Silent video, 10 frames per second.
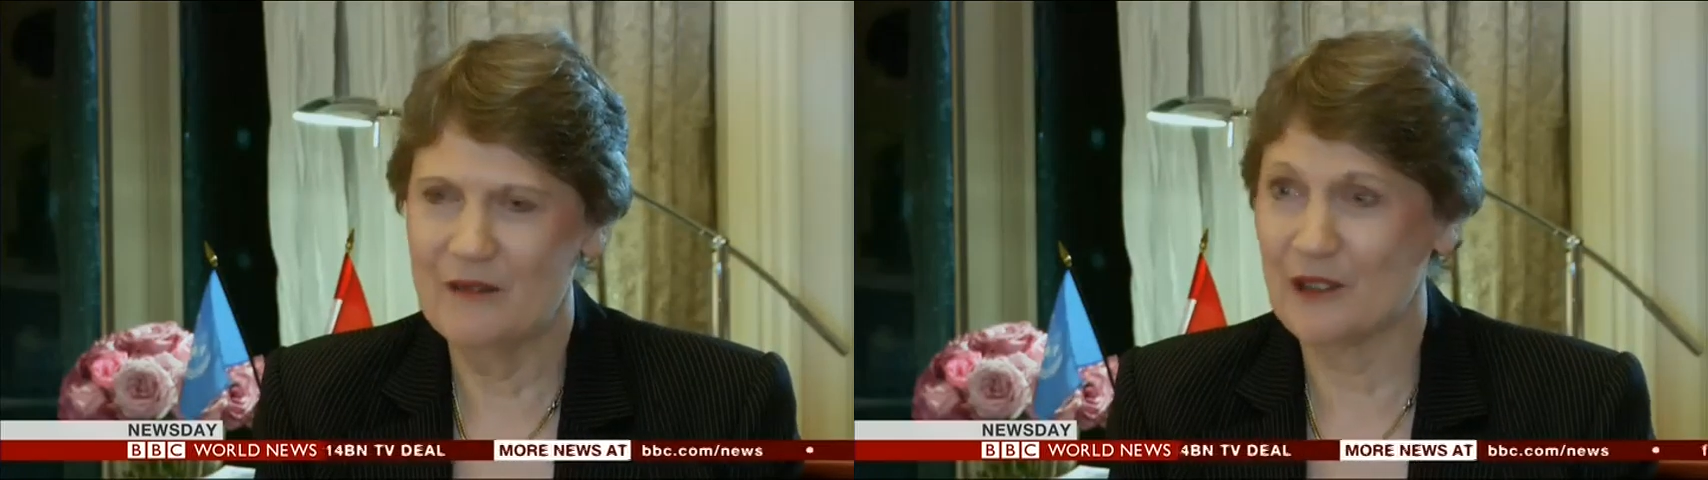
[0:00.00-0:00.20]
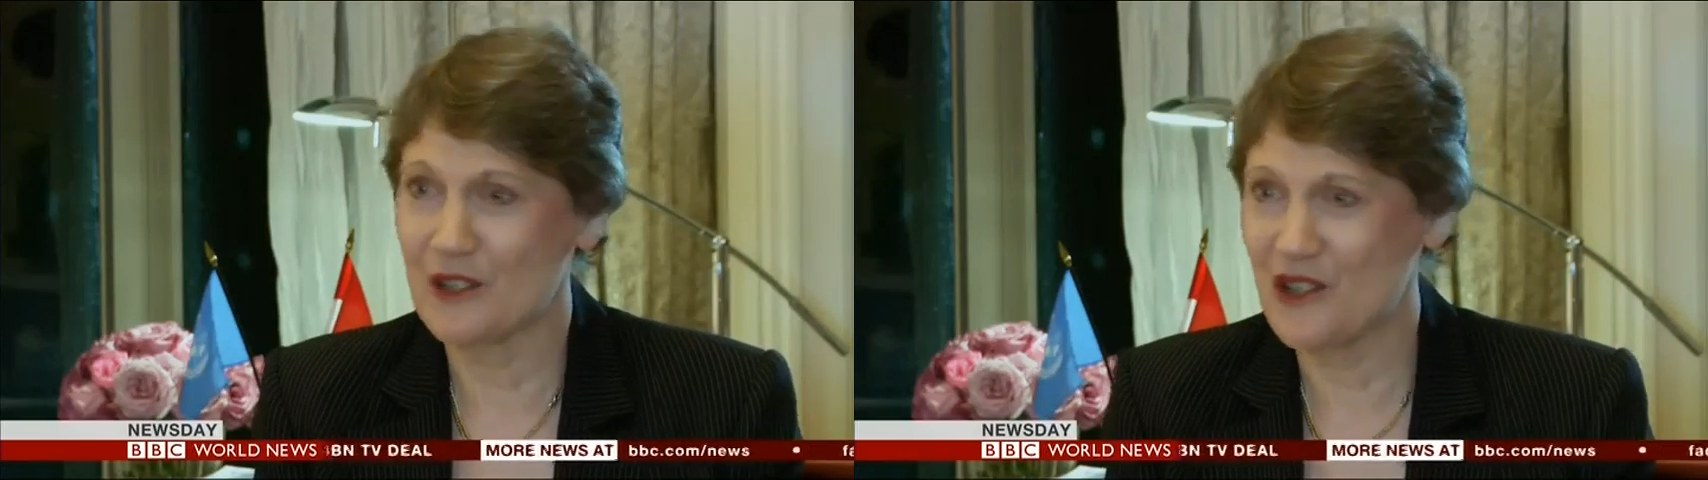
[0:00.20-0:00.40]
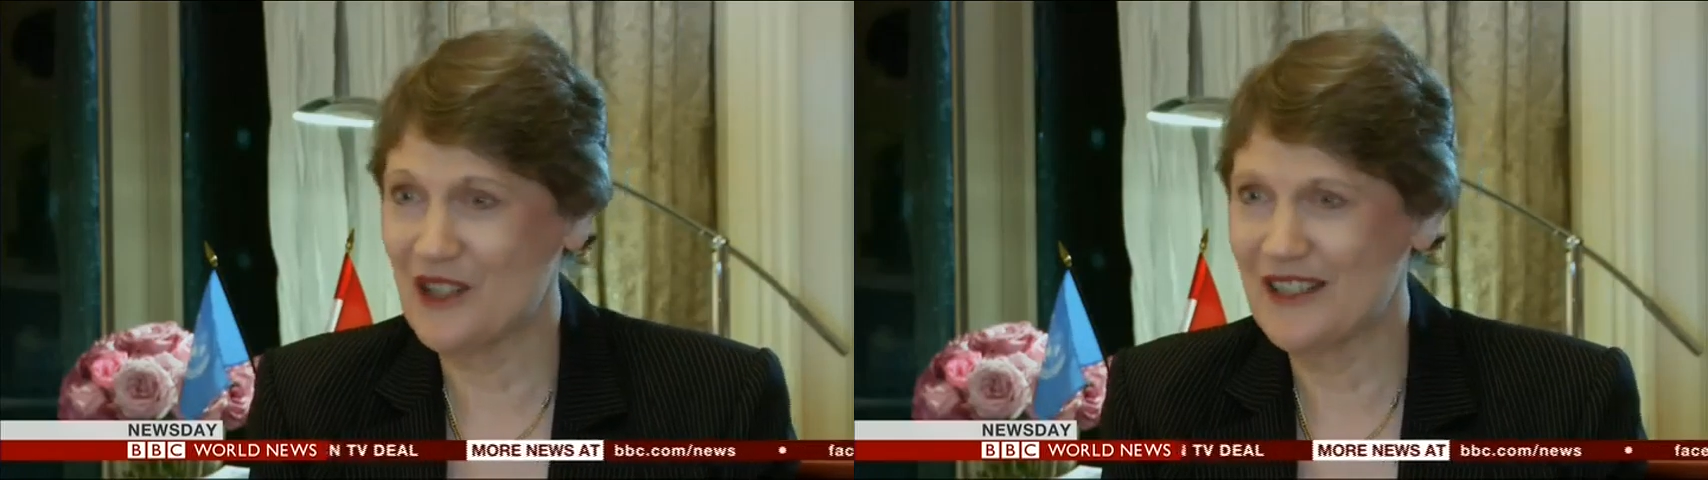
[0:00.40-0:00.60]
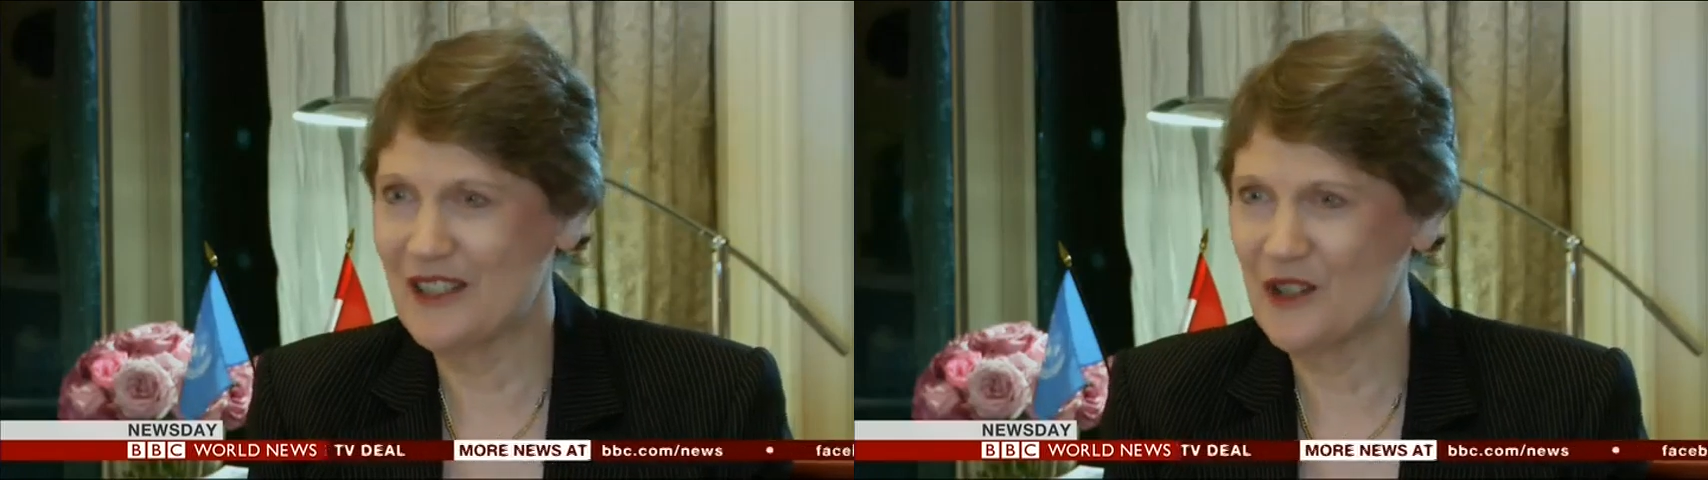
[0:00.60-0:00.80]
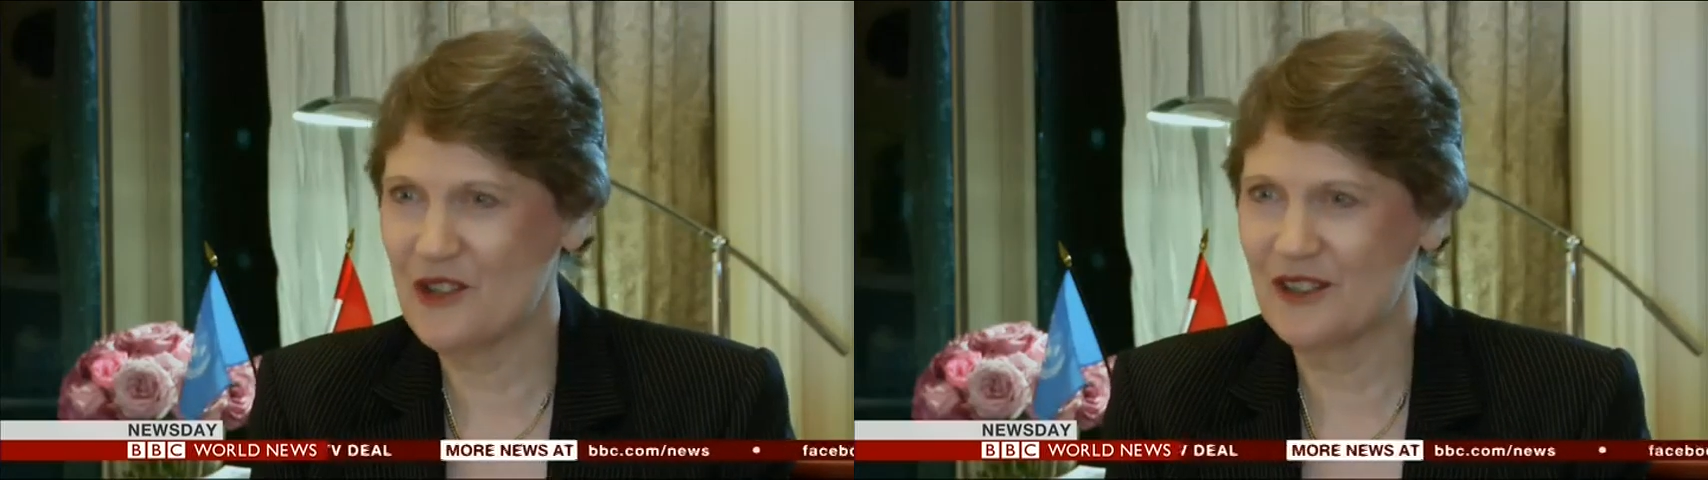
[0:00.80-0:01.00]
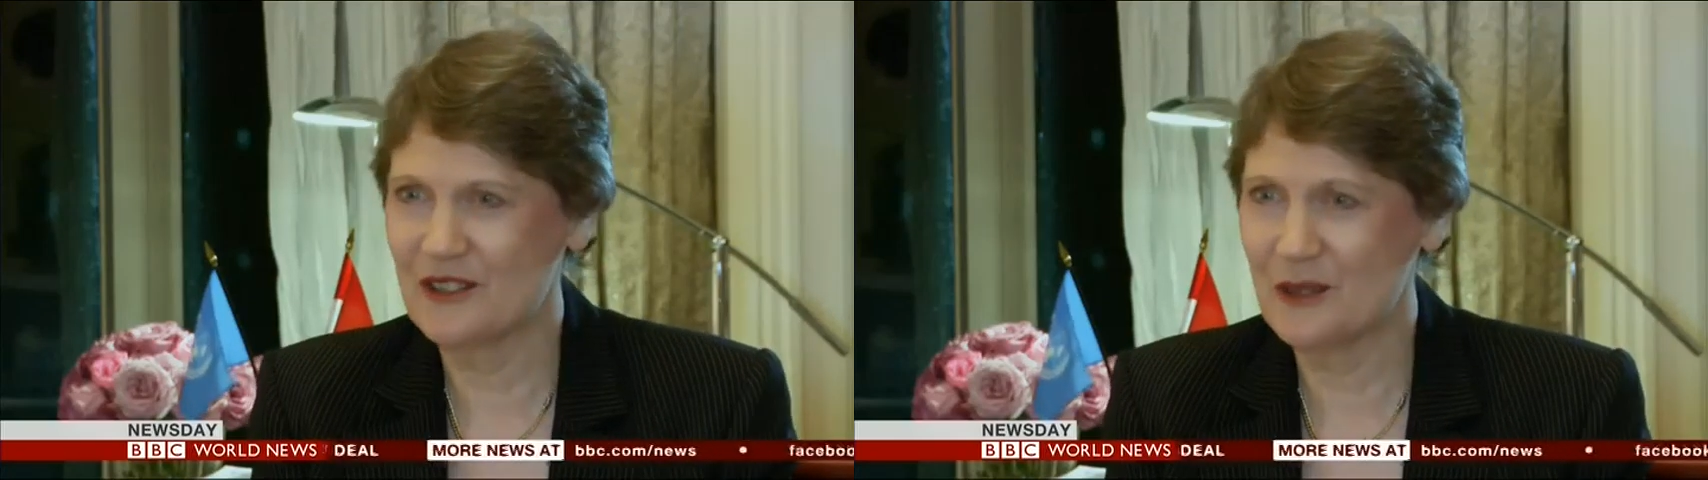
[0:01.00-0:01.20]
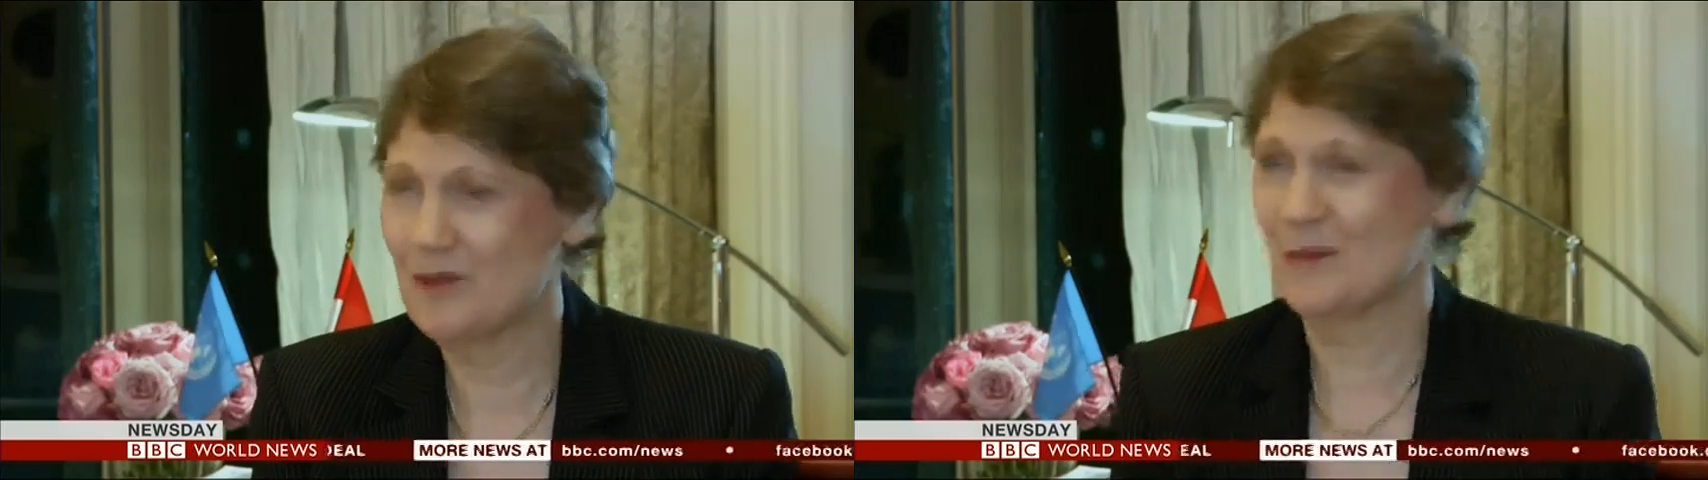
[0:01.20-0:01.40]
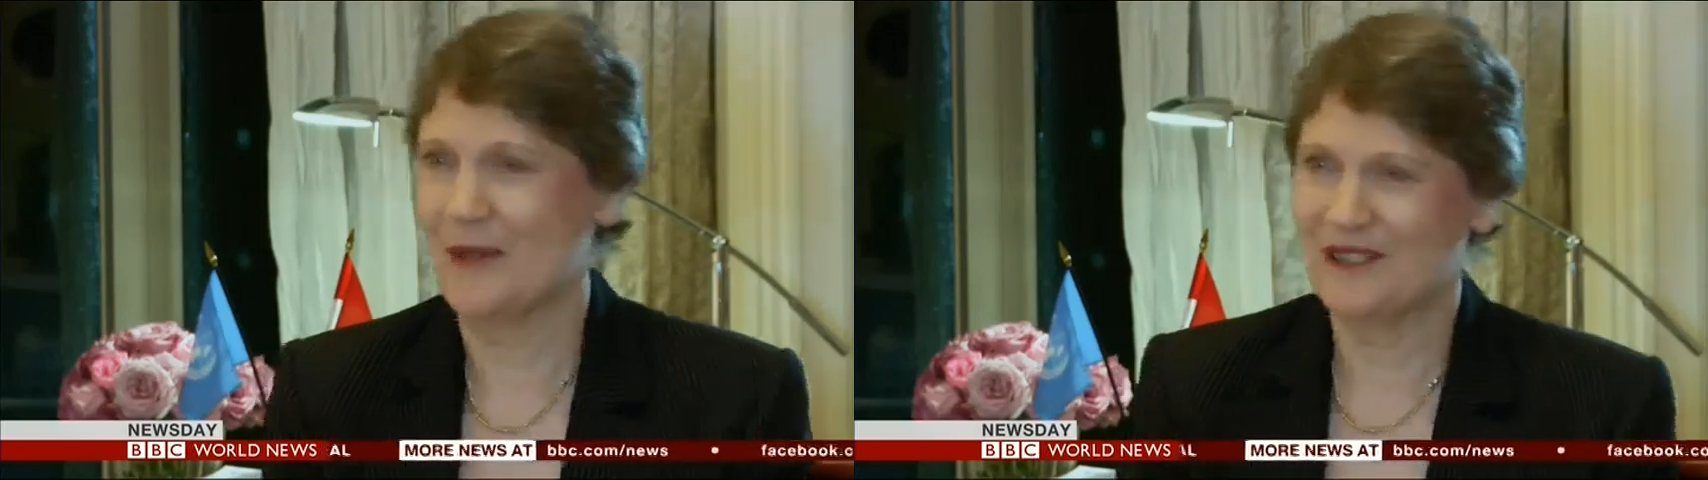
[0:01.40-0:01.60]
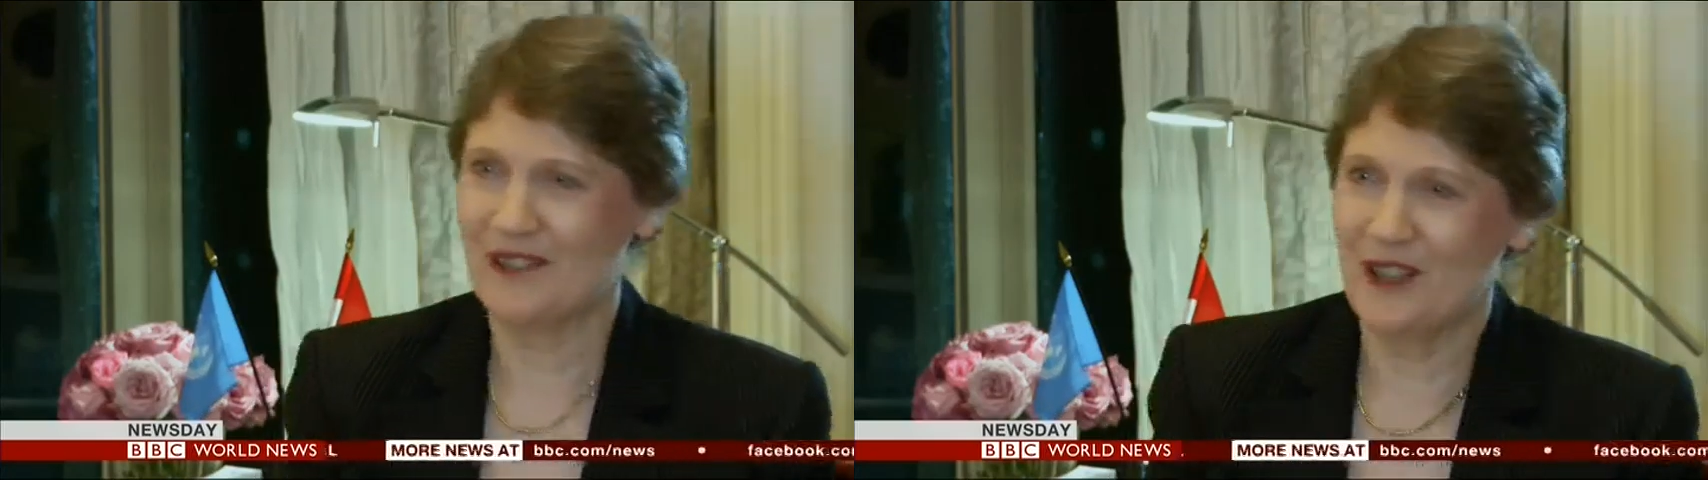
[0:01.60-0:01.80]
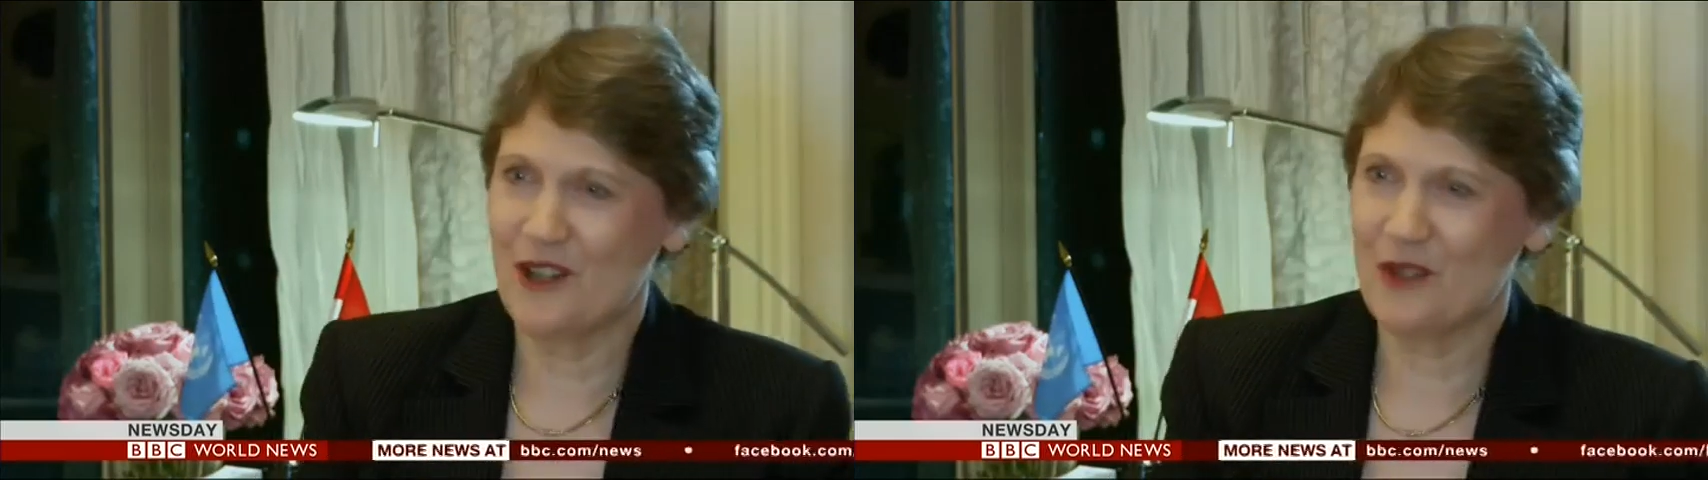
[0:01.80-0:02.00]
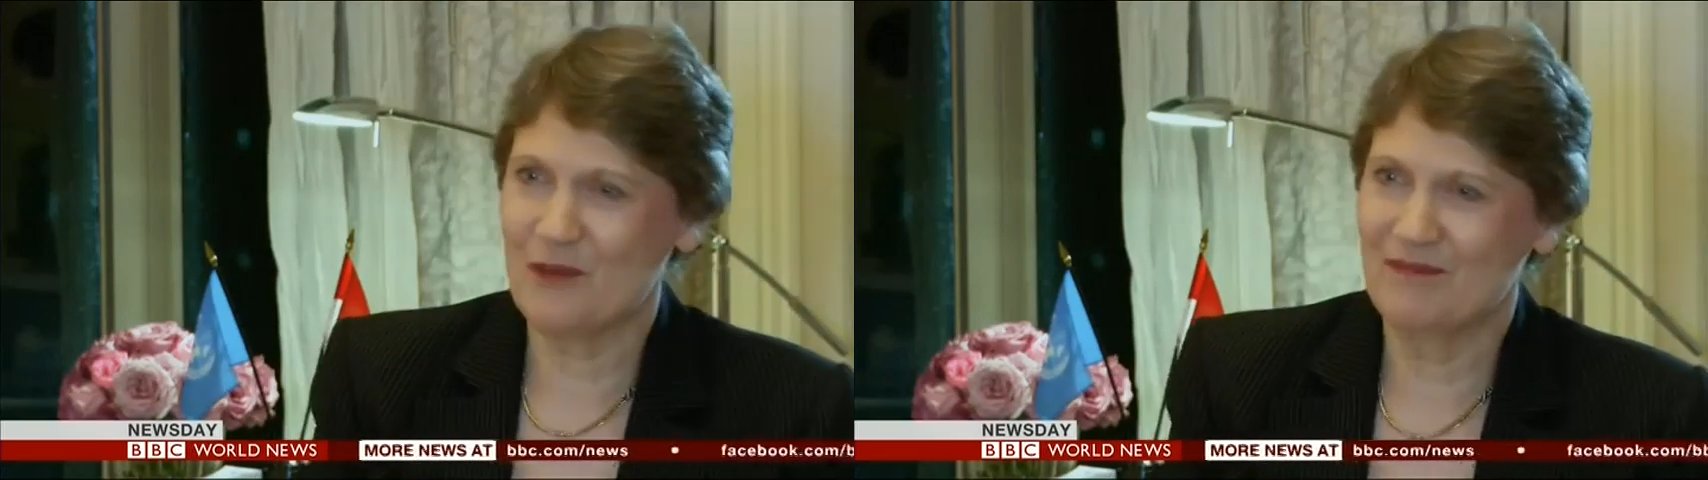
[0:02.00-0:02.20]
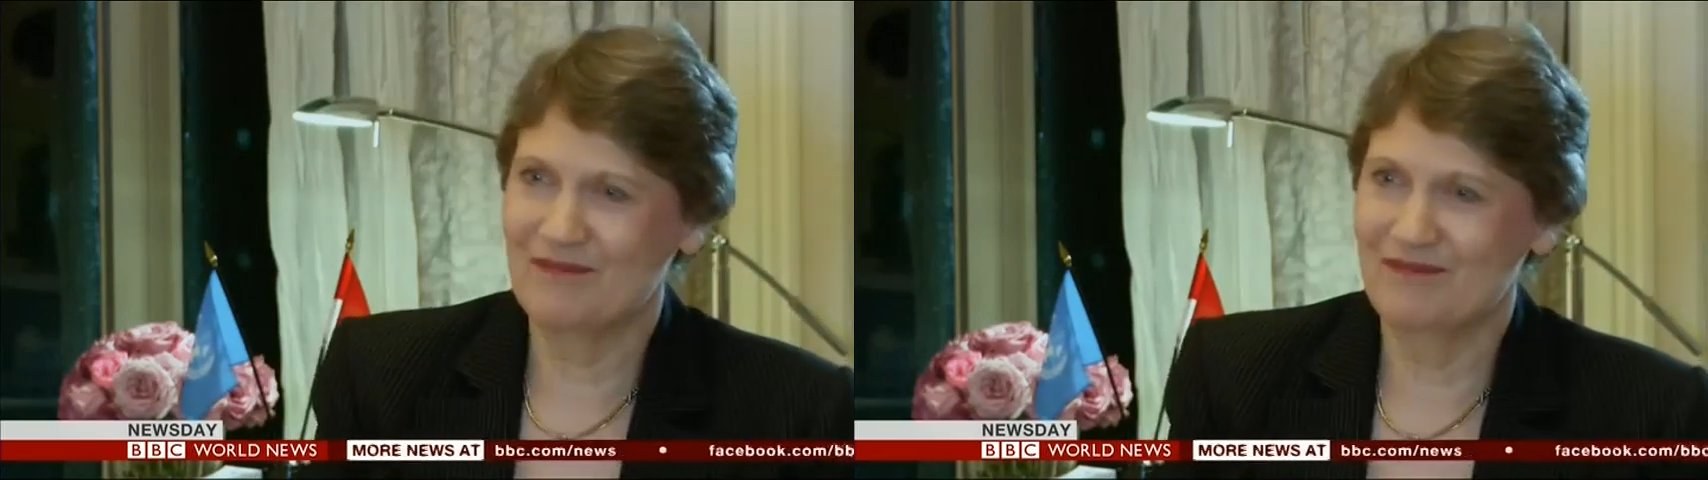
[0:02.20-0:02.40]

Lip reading: a very senior New Zealand diplomat that I should